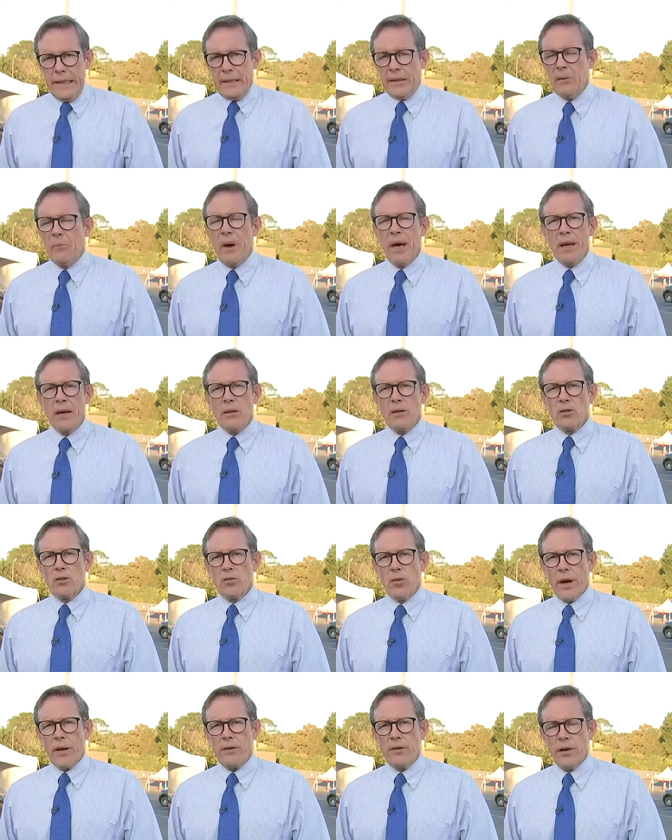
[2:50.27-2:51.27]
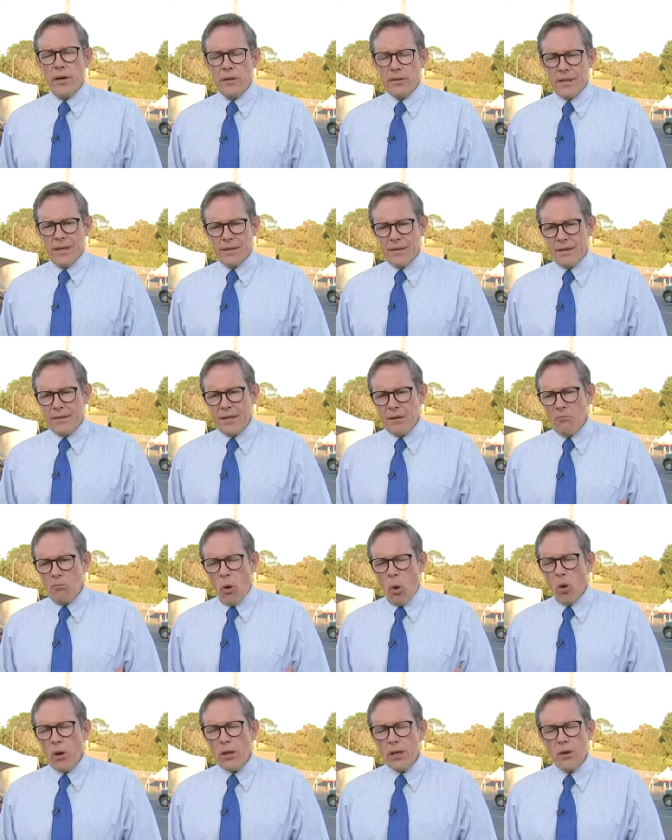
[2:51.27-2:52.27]
the medical director here says it's
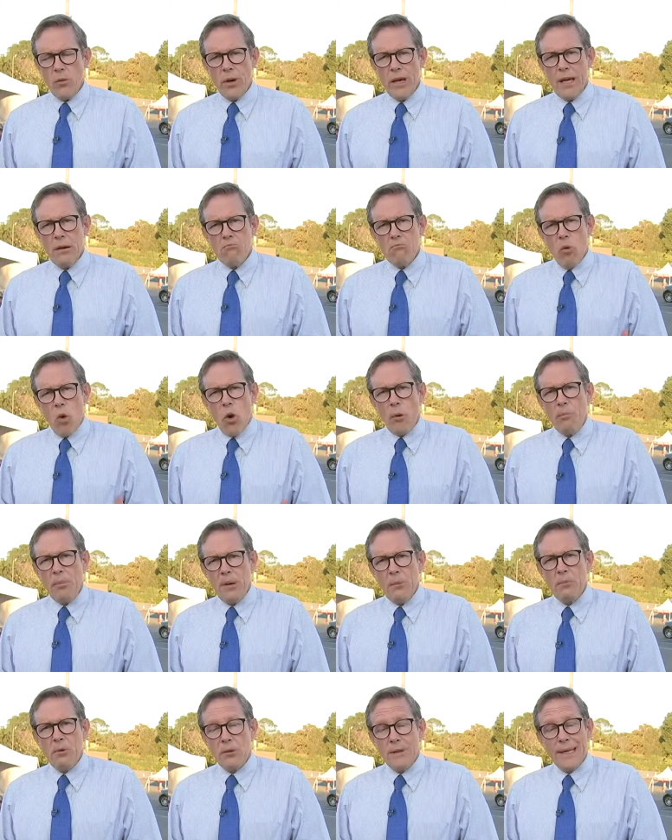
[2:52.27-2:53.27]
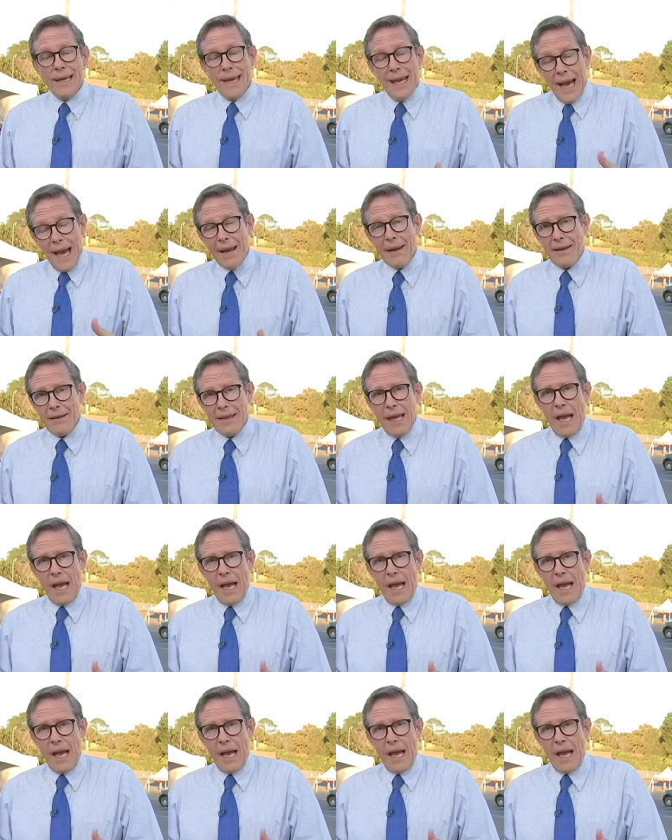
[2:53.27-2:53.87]
important that we get more people to get